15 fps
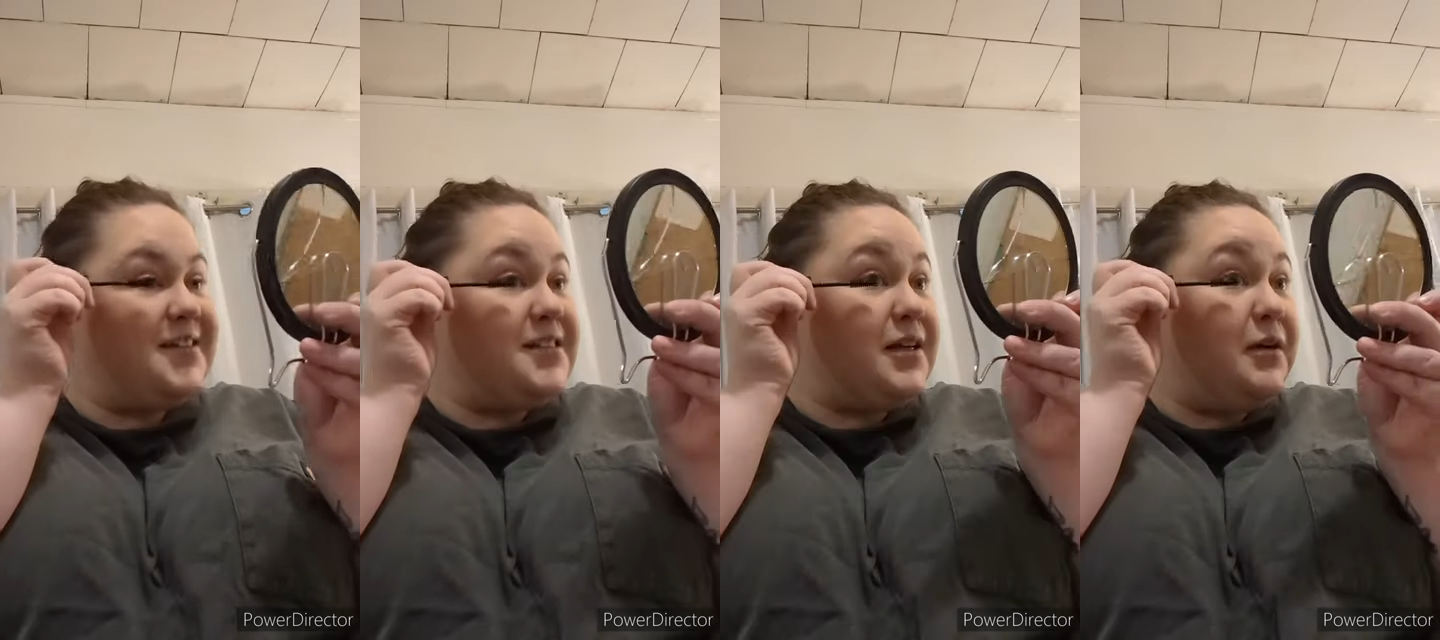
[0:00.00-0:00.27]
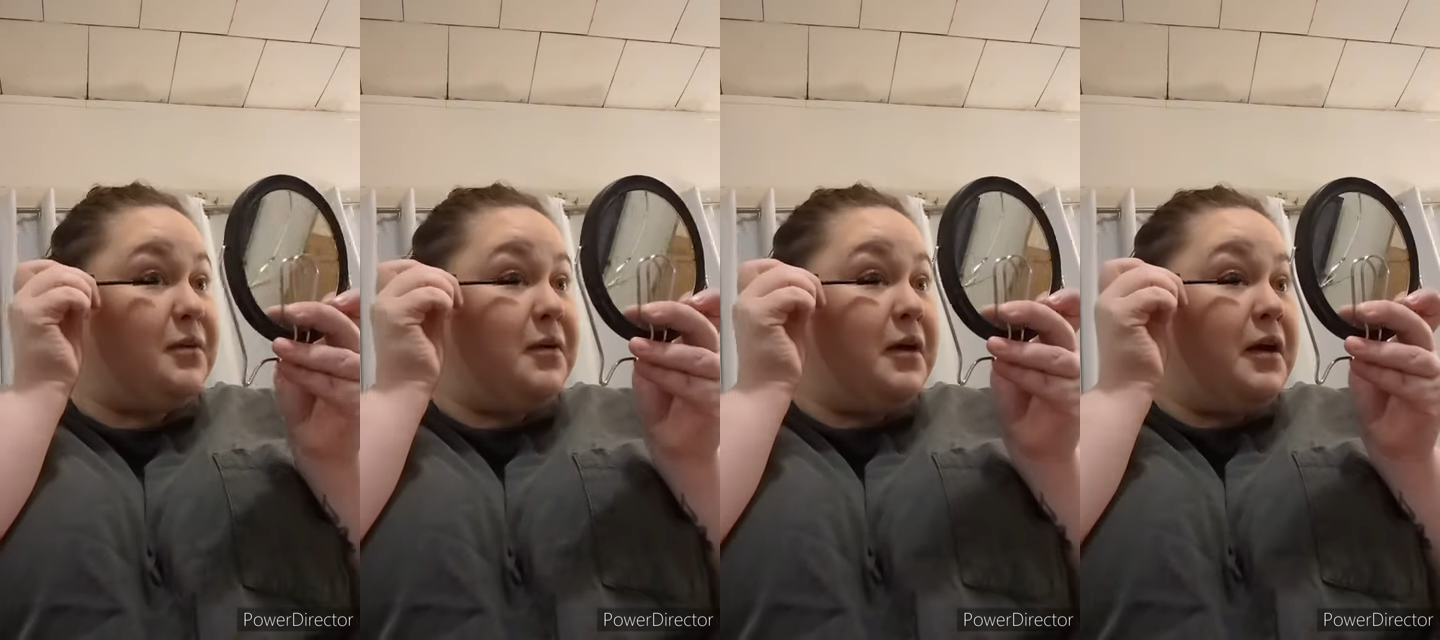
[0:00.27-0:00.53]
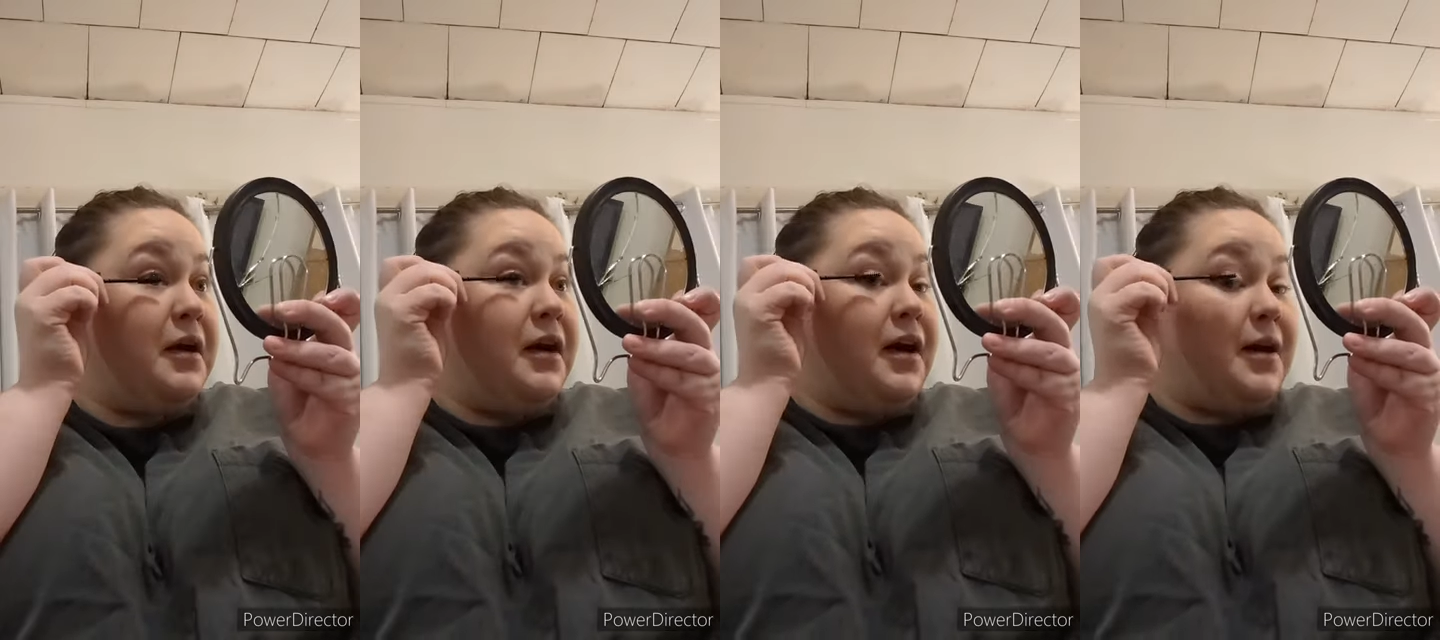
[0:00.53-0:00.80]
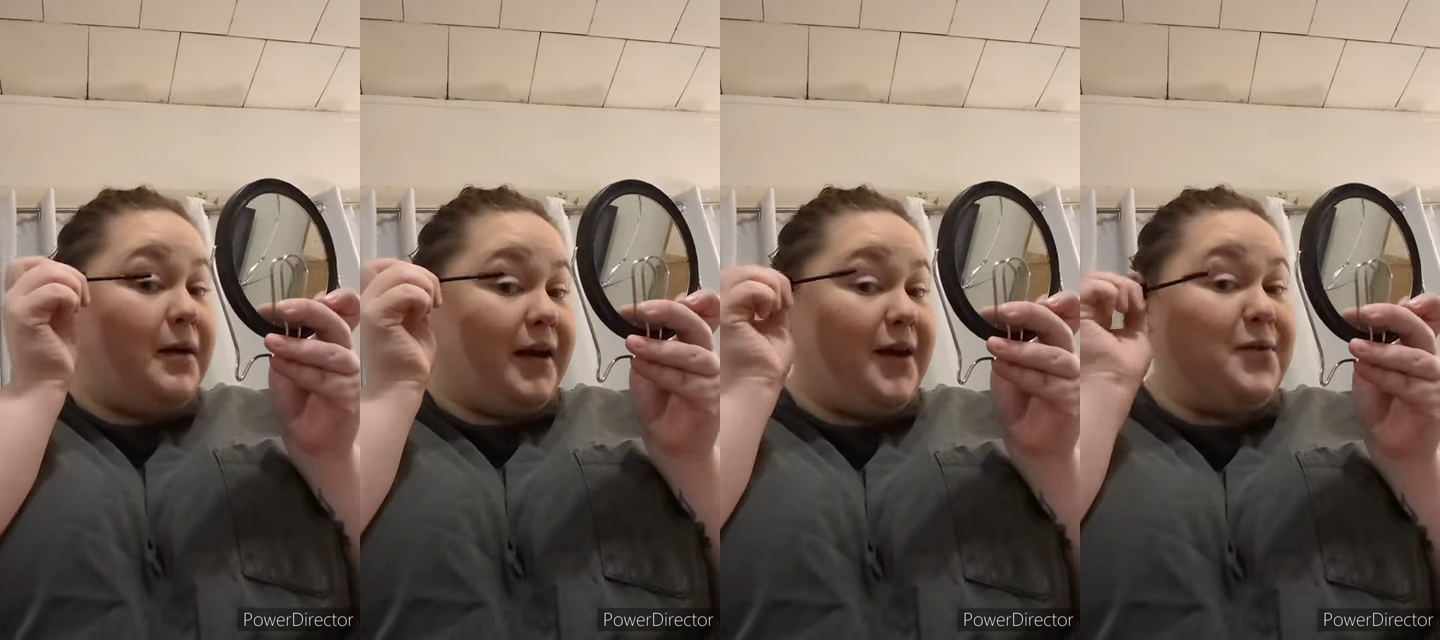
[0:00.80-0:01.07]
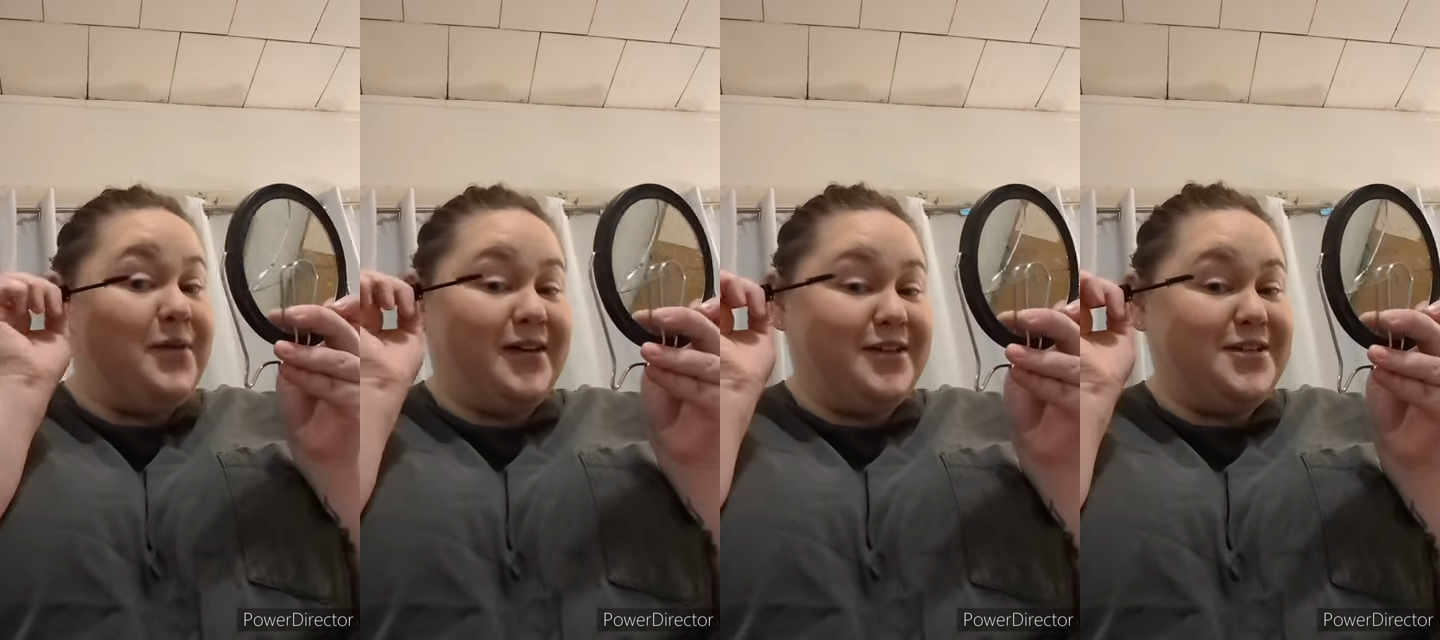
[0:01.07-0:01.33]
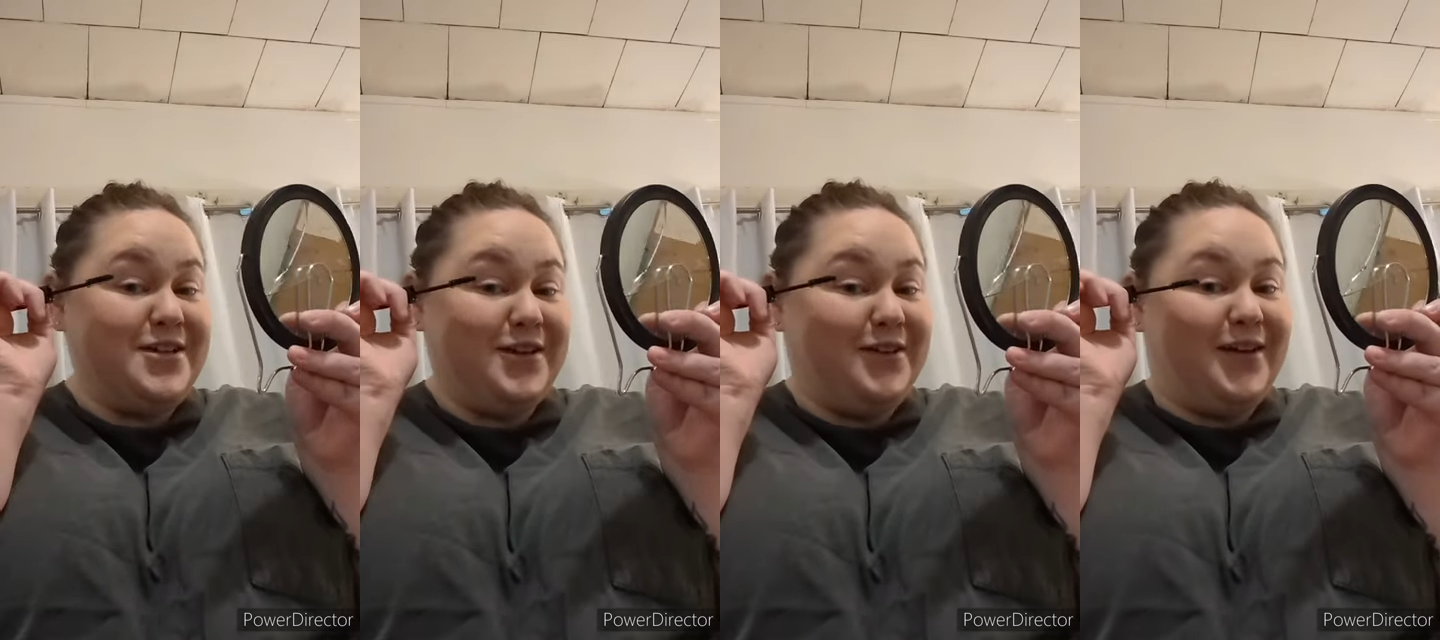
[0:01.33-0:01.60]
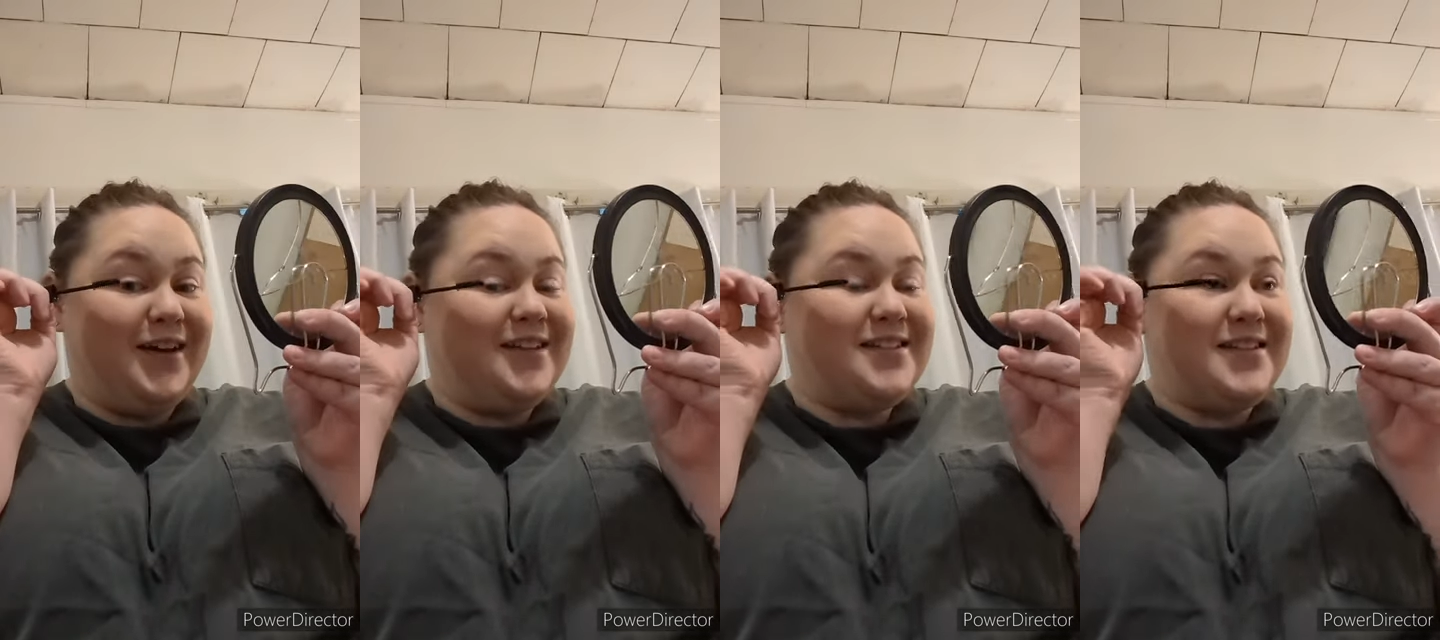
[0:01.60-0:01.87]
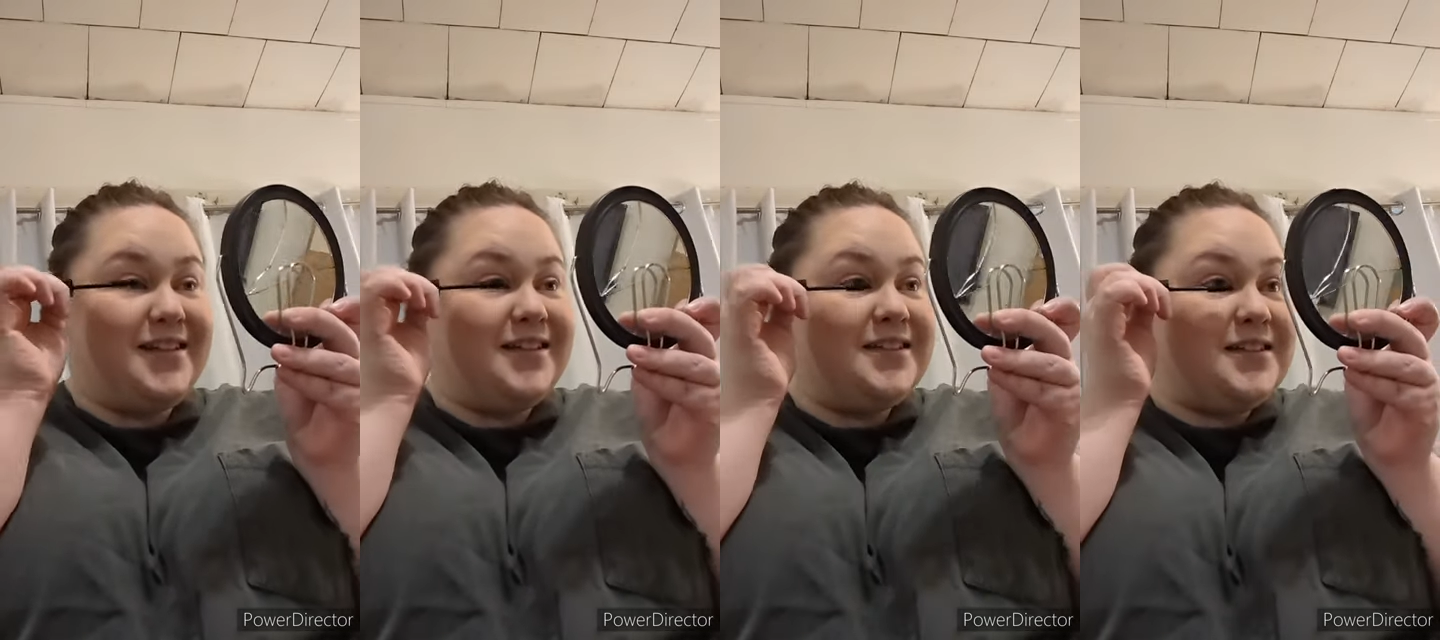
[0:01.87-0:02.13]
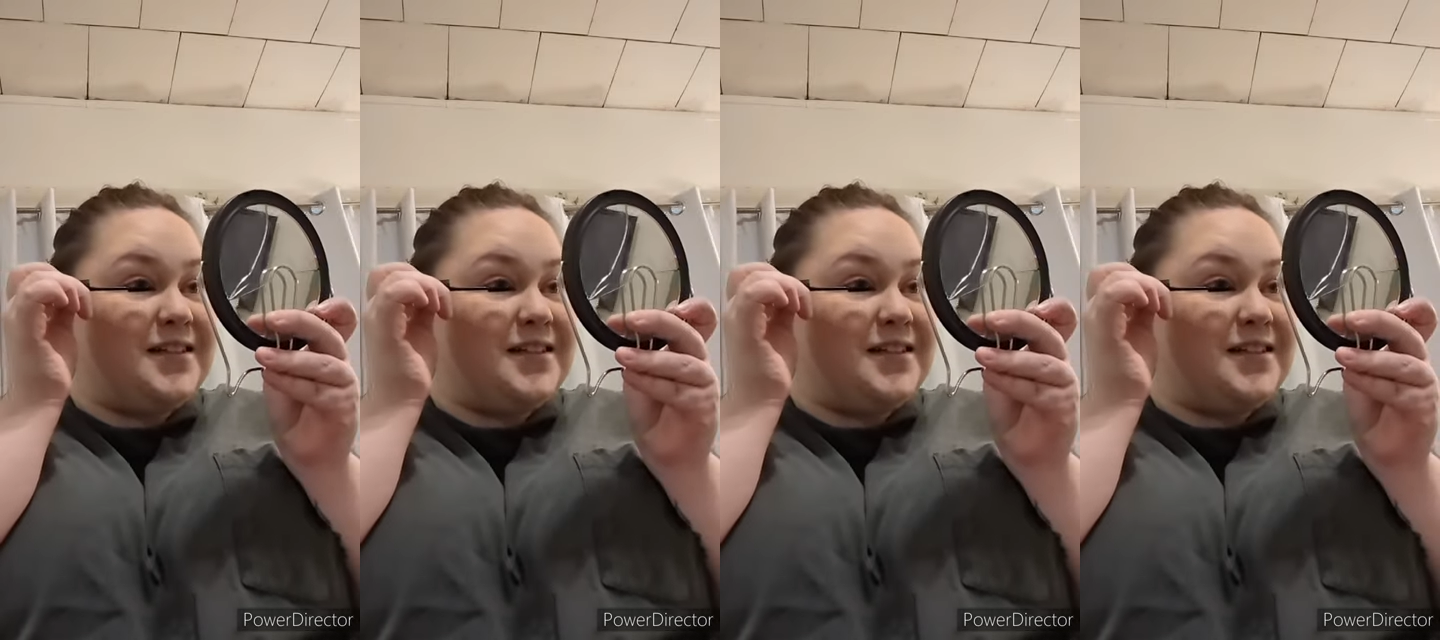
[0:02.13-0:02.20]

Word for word: so I can't wait to show you guys this.